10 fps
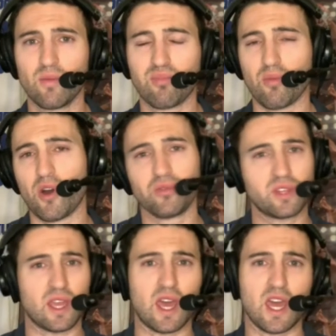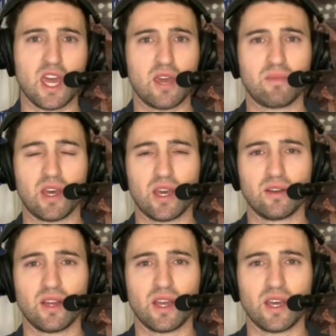promote the game
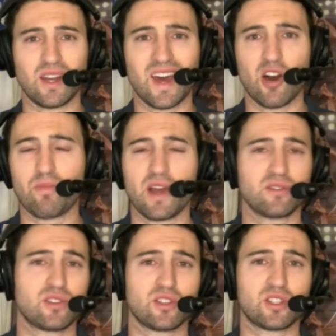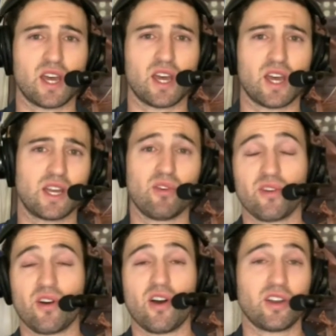and, and help out society both
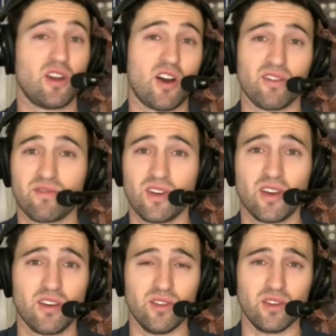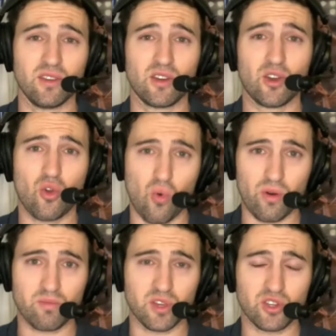on and off the
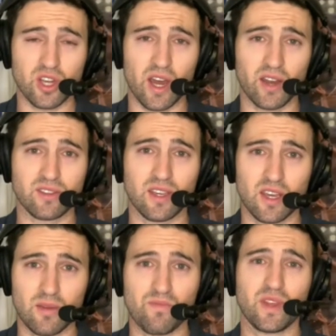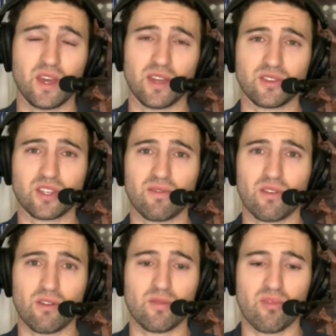court. Big shout out to him and the Steph
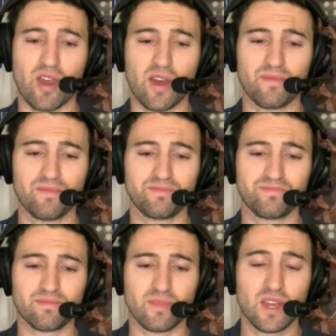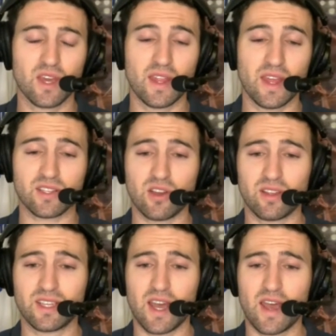Curry brand. That's all the
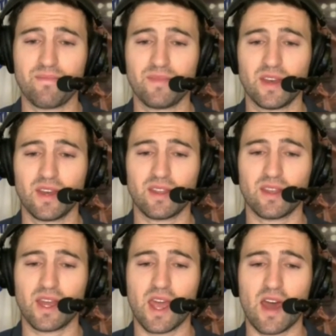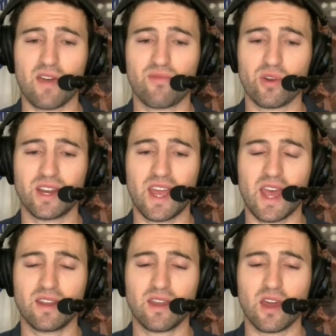time that I got for you today,
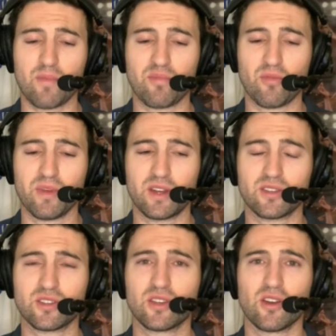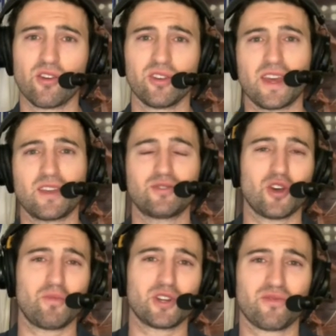ending a couple minutes early. Thank you
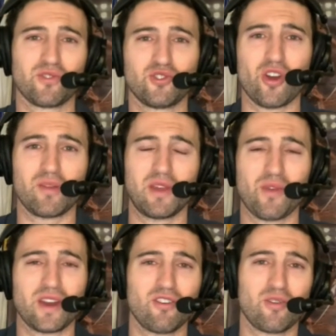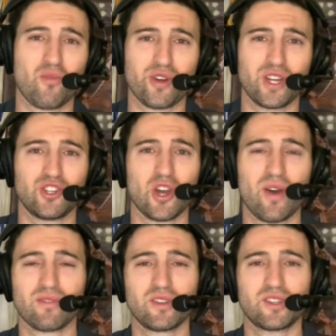so much for joining me right here on Morning Joe
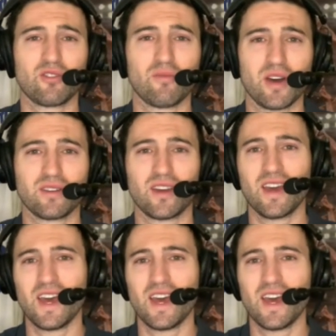every single Monday